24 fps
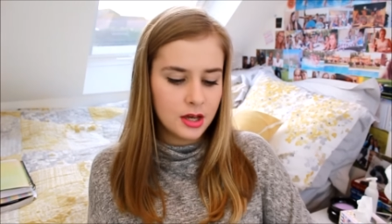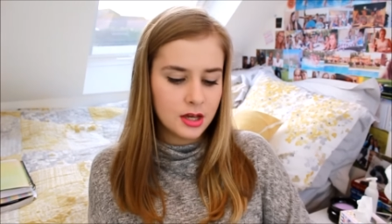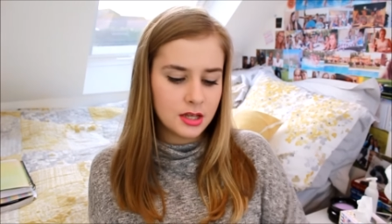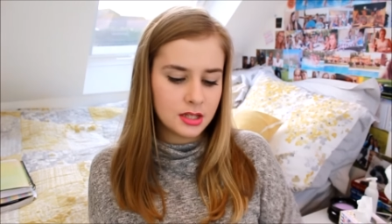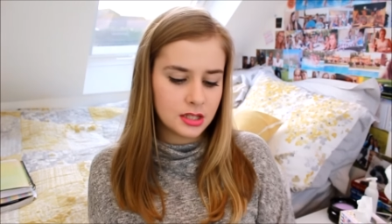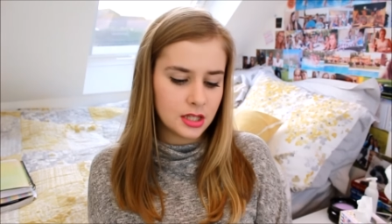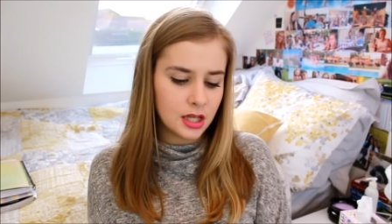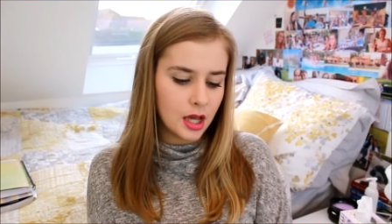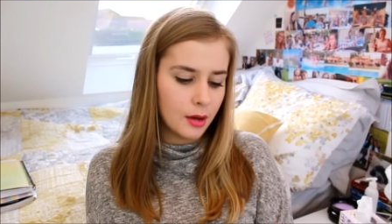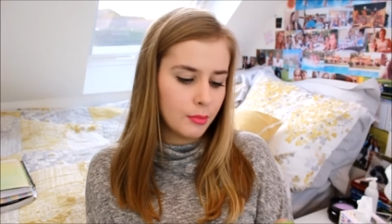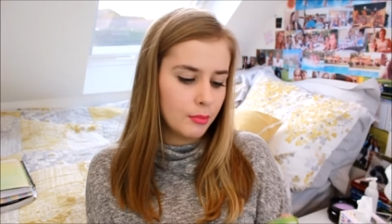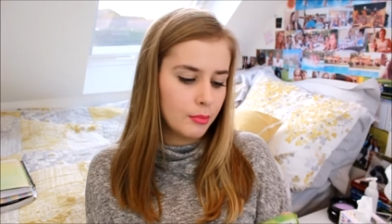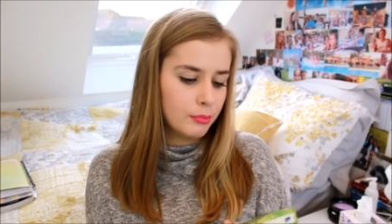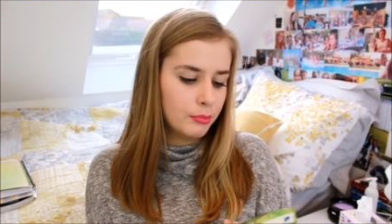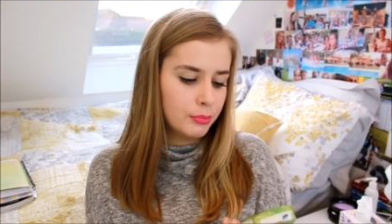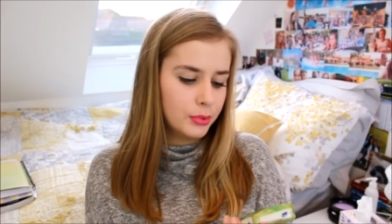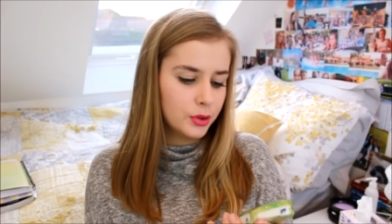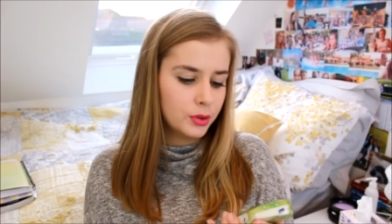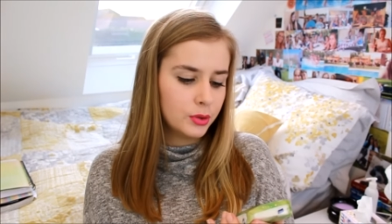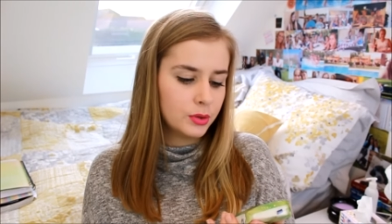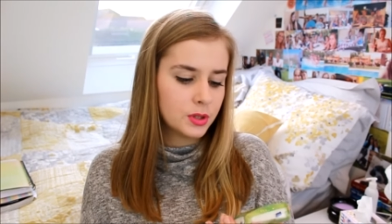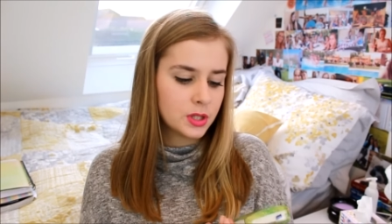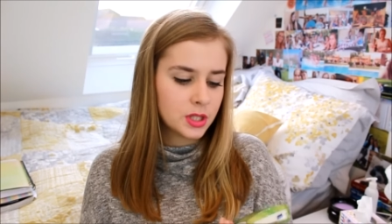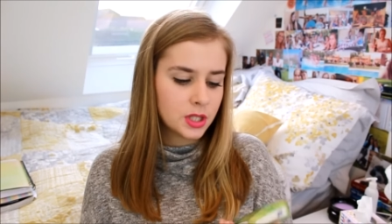some
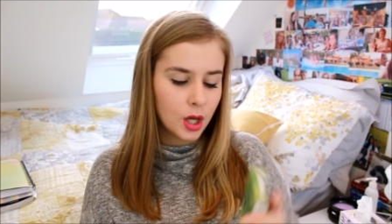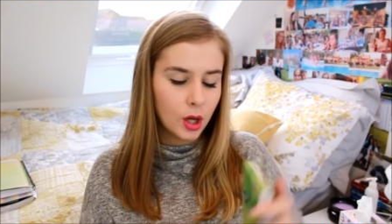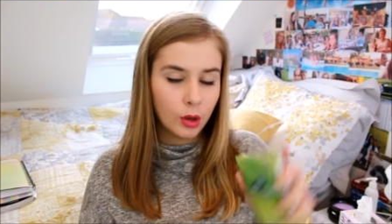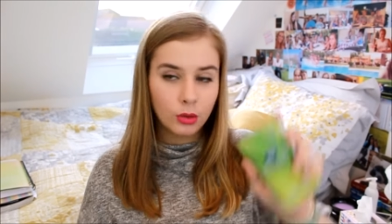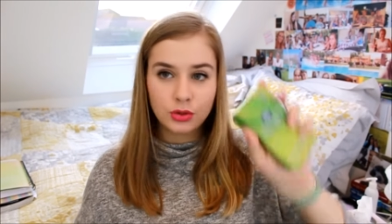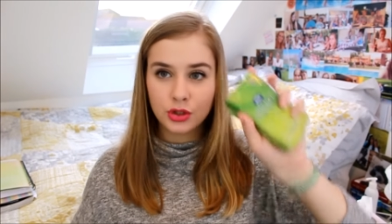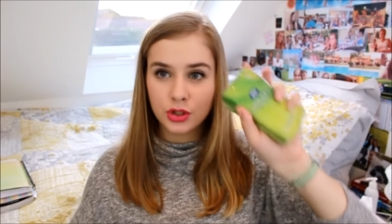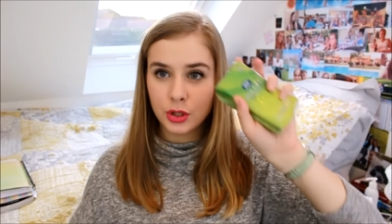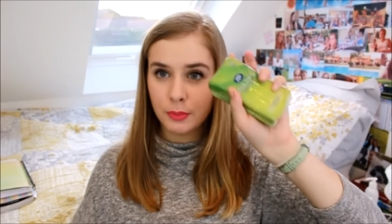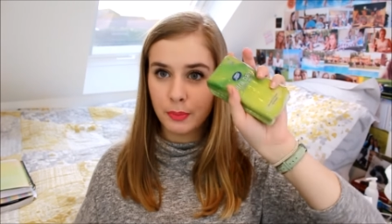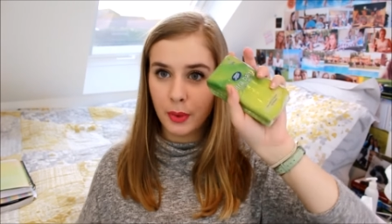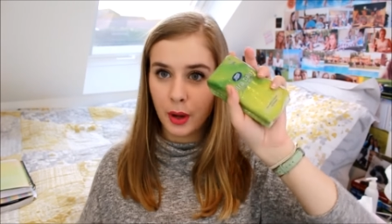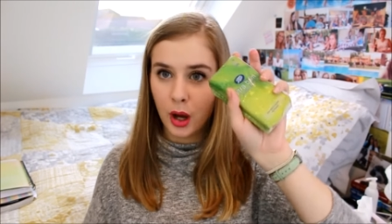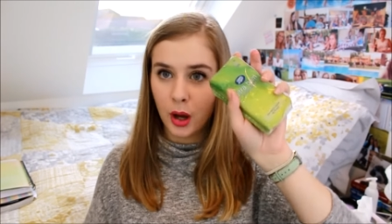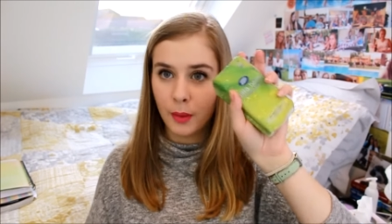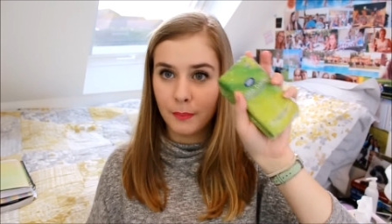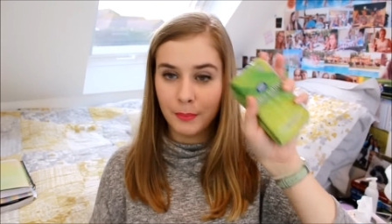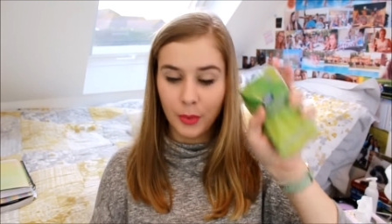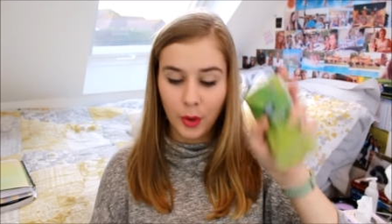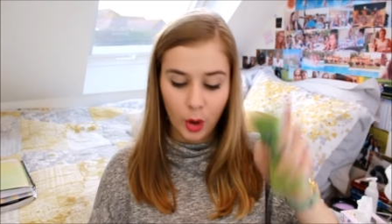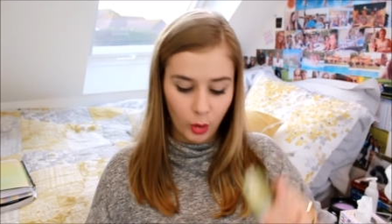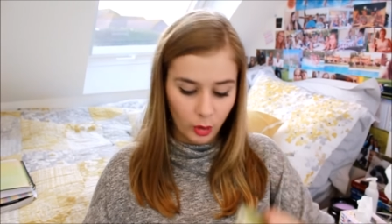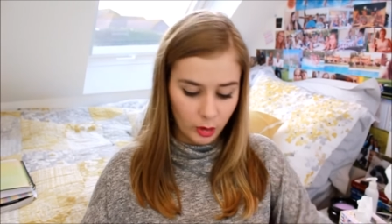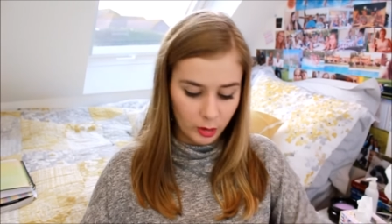Boots Ultra
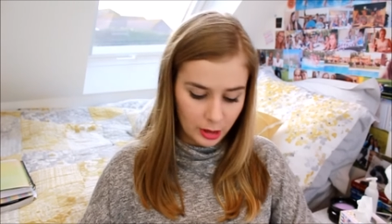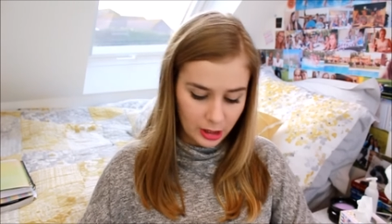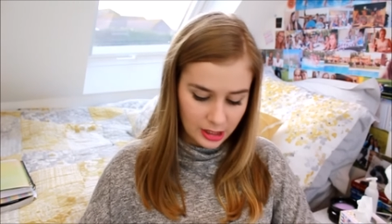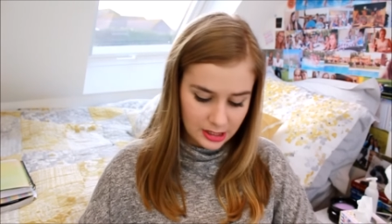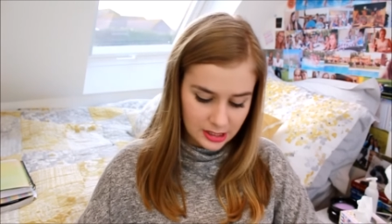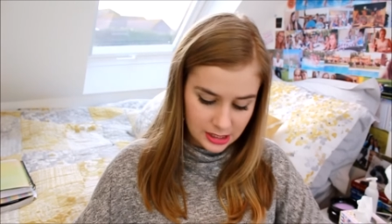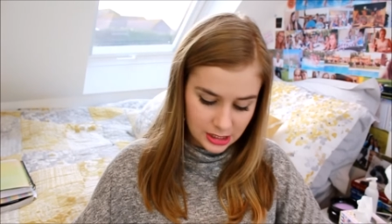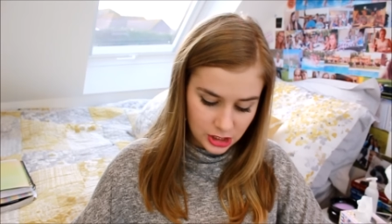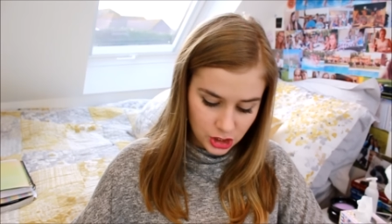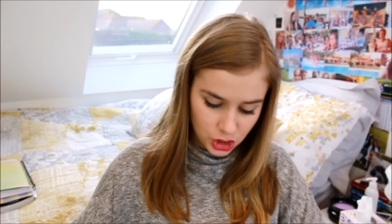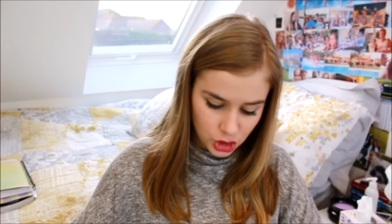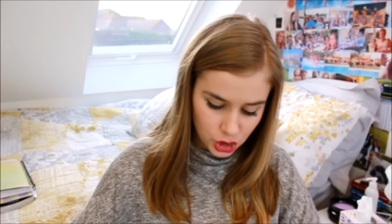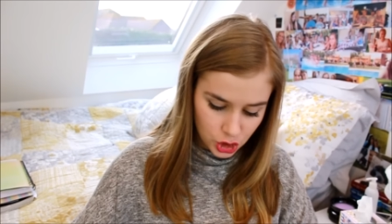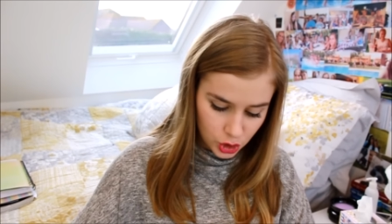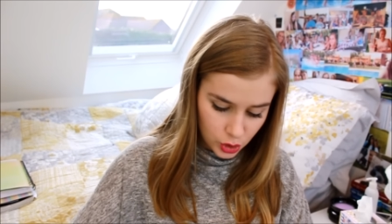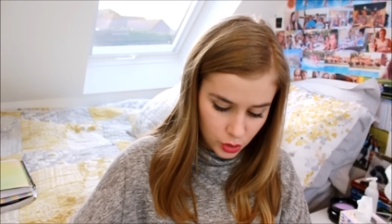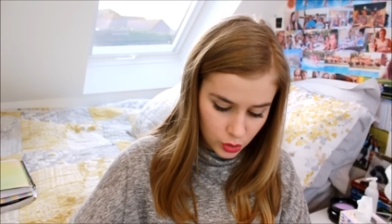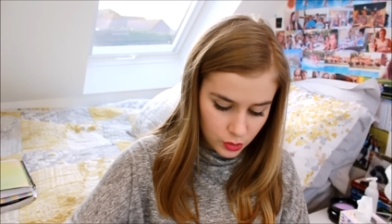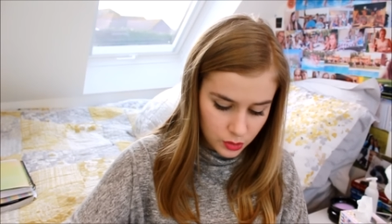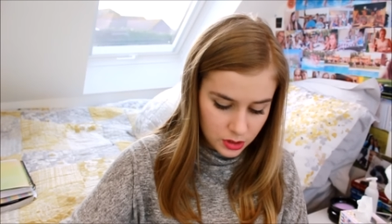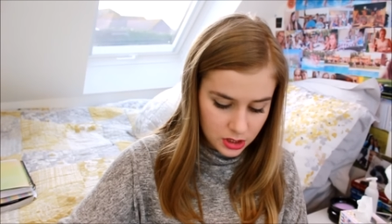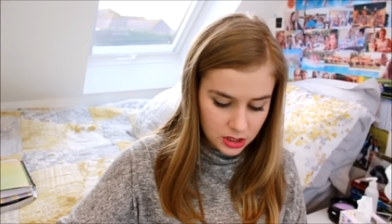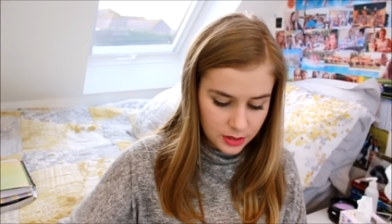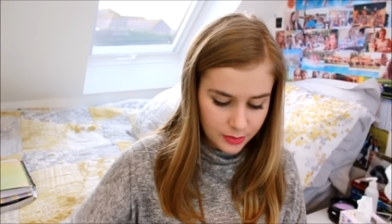Balm pocket
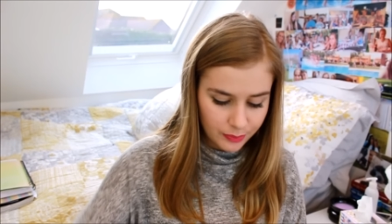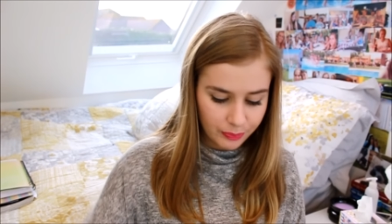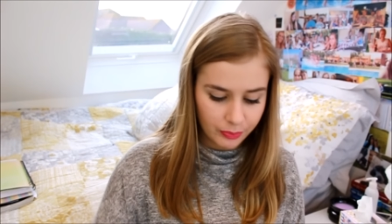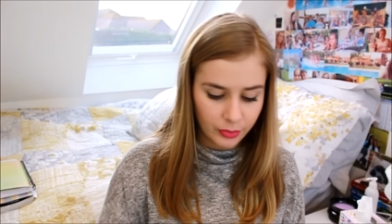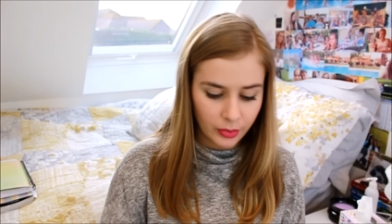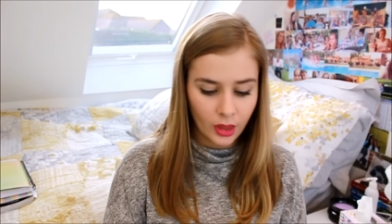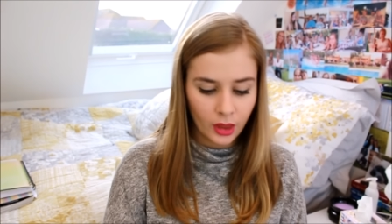tissues.